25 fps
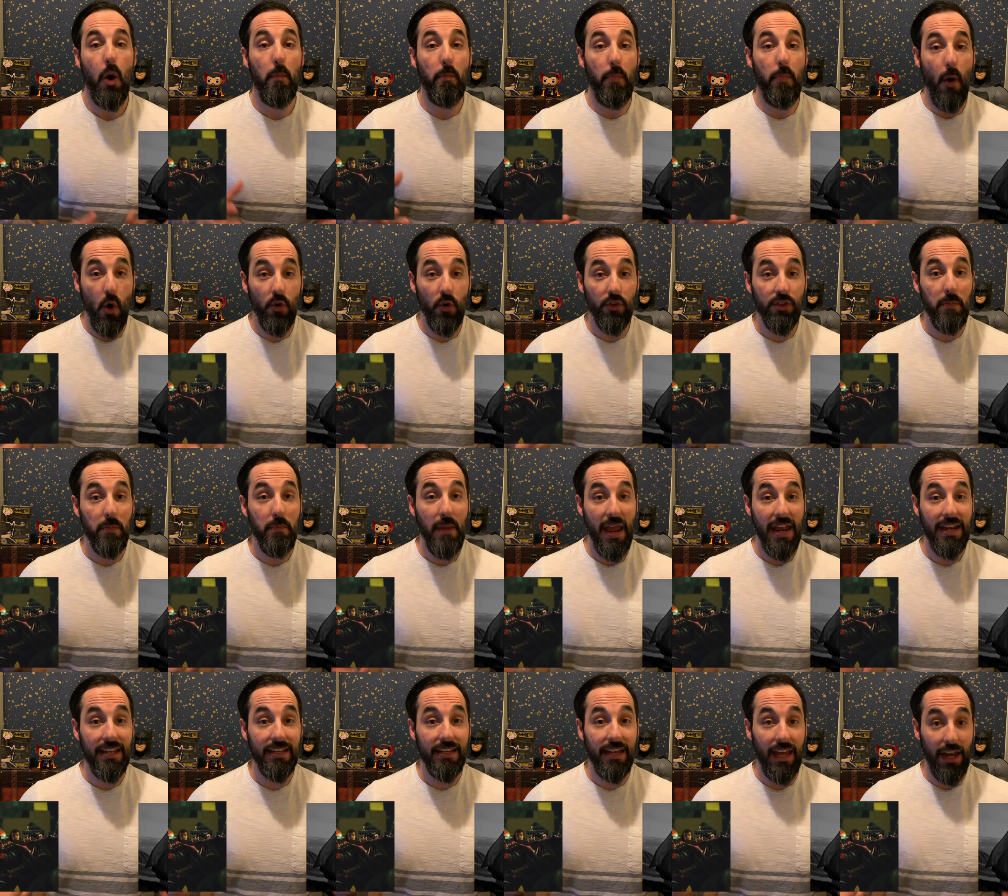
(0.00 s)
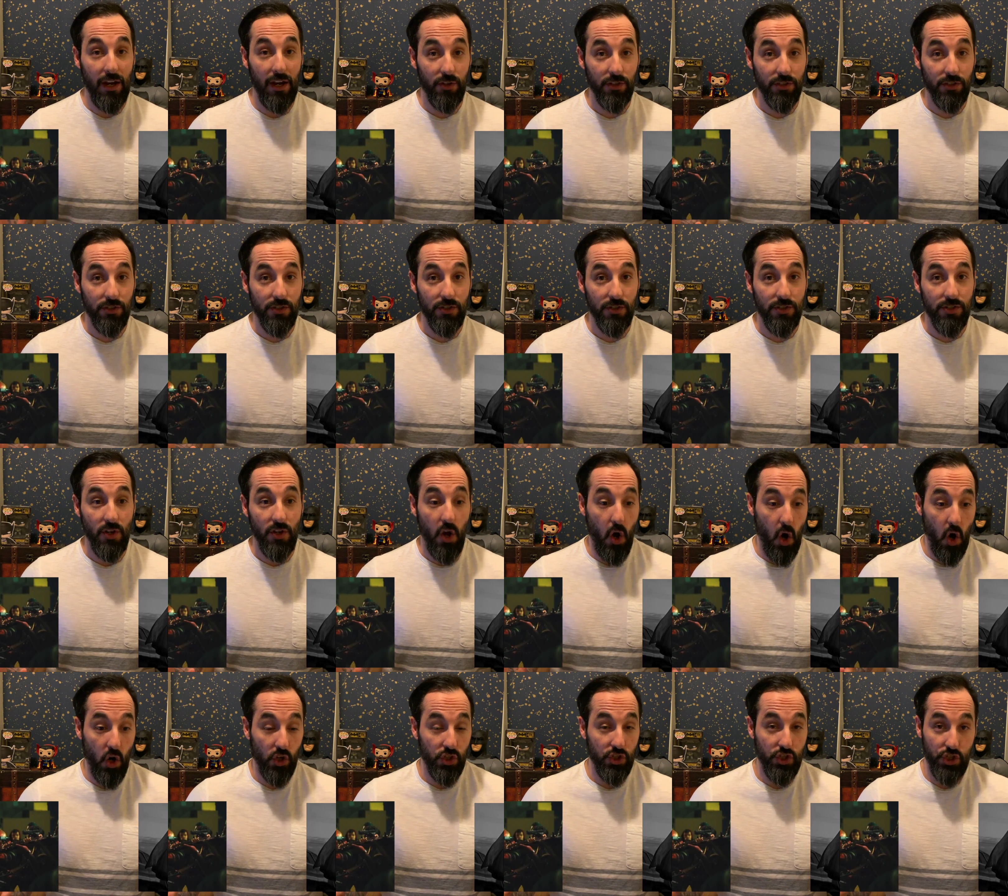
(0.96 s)
Both main characters
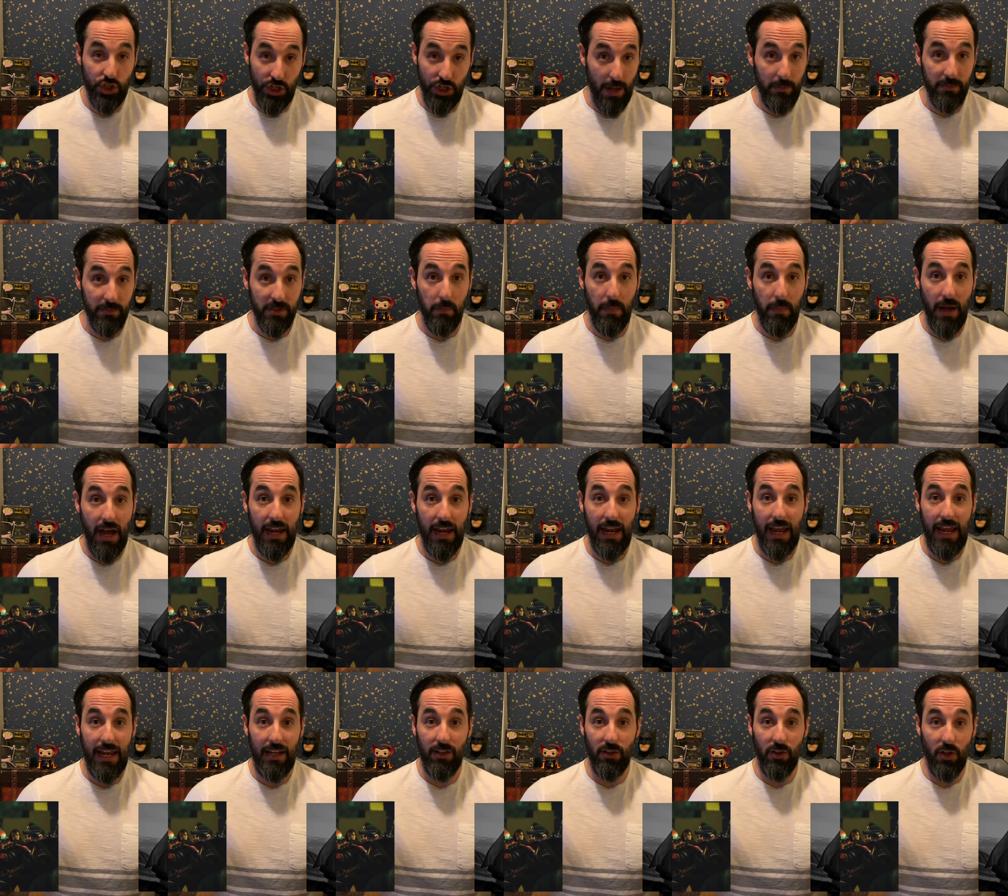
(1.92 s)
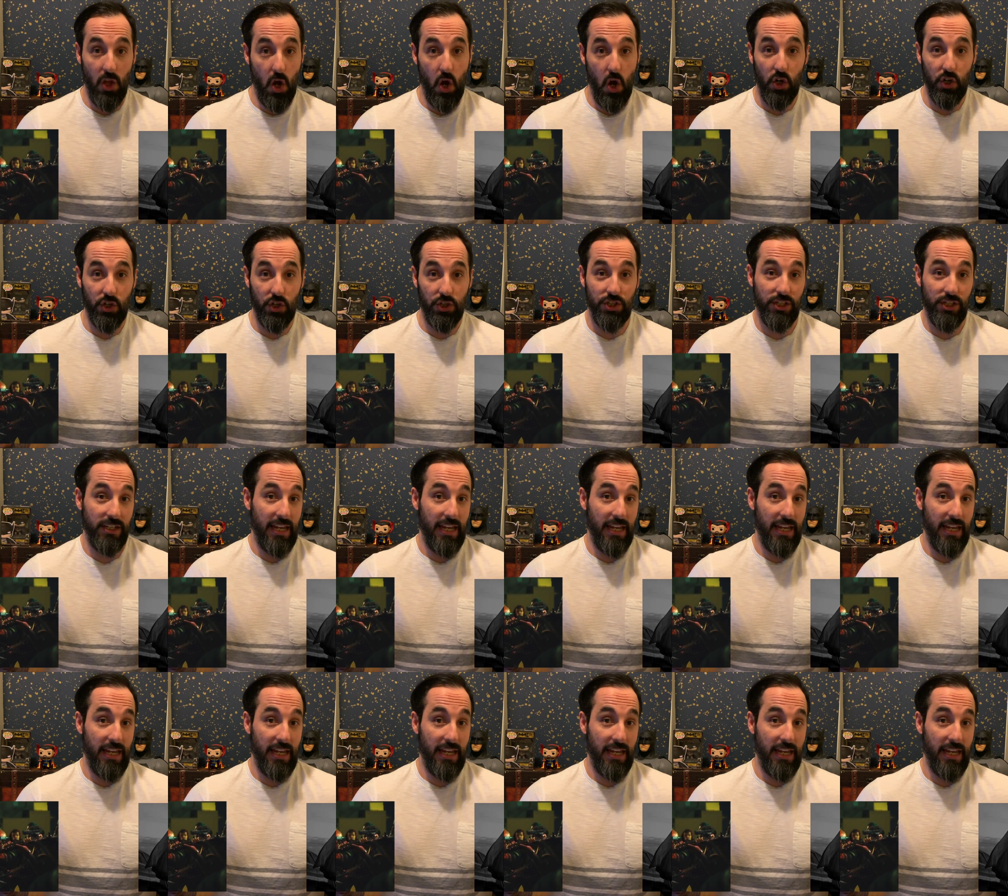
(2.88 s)
are jumped by a large